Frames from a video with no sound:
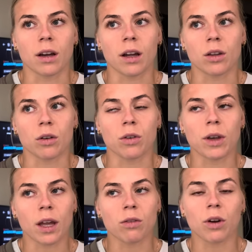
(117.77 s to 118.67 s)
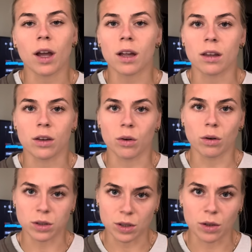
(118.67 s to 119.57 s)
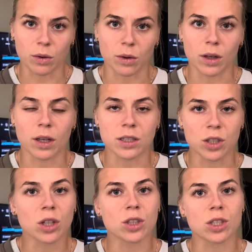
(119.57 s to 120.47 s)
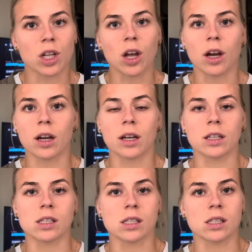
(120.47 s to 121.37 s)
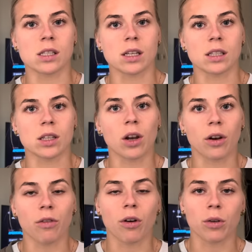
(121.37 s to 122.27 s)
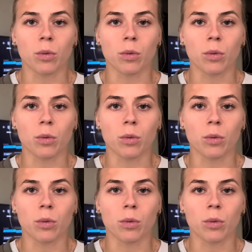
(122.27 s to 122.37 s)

Kind of, you can't forget that you also, it's not just luck, it's a lot of hard